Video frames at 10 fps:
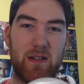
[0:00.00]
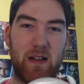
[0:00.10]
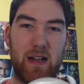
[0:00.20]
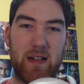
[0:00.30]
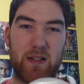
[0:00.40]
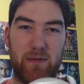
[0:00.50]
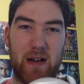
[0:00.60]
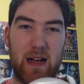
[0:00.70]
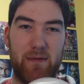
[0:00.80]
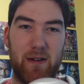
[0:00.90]

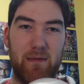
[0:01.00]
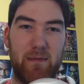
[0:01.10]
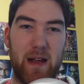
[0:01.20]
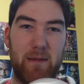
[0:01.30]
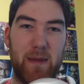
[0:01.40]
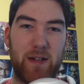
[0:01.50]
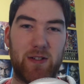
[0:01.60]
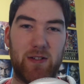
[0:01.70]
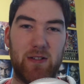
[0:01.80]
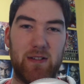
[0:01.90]
survive and make
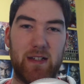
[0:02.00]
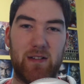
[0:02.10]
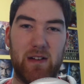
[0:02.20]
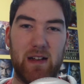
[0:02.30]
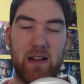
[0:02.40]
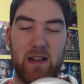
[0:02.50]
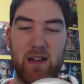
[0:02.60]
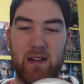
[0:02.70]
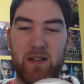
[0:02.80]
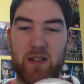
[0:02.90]
sure that
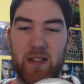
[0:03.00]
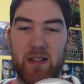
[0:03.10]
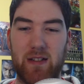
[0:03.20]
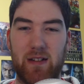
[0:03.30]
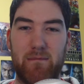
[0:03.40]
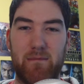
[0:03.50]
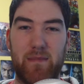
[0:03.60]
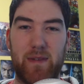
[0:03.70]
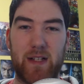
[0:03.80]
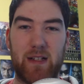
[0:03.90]
she
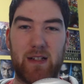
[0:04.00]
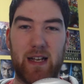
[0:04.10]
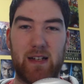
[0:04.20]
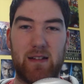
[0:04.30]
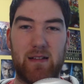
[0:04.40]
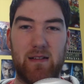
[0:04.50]
doesn't get